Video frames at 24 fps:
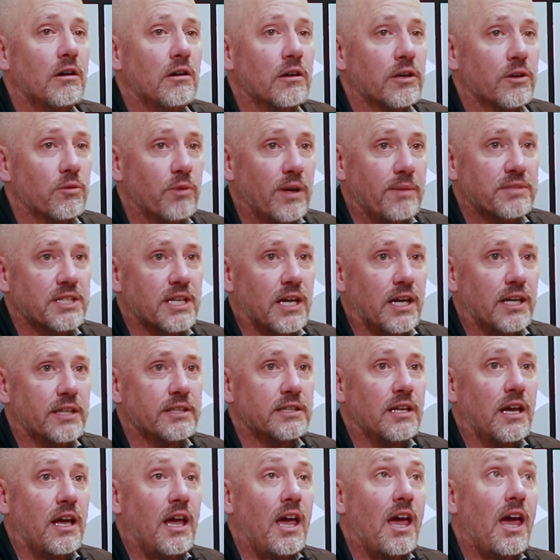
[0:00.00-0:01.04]
on a
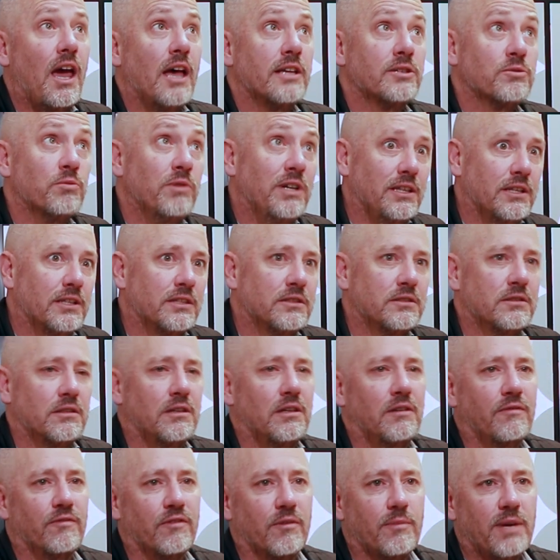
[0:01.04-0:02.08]
website, as well as
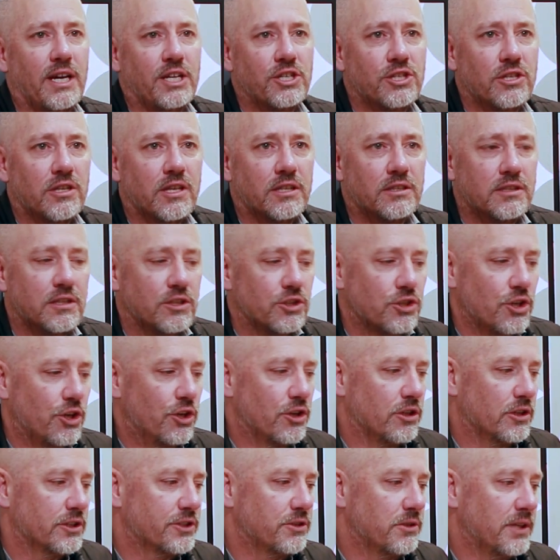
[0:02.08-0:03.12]
information that's
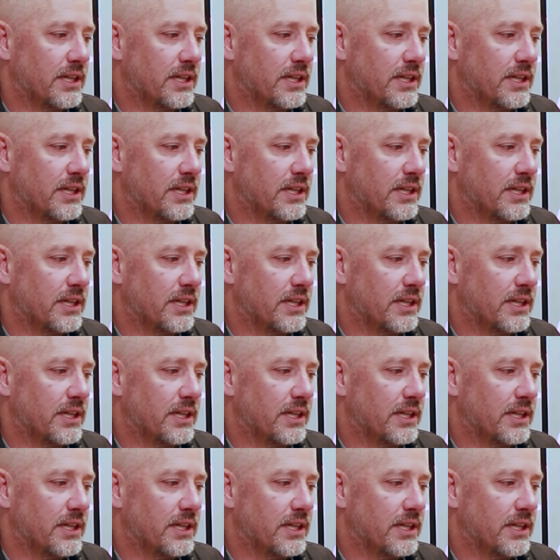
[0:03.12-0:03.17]
internal to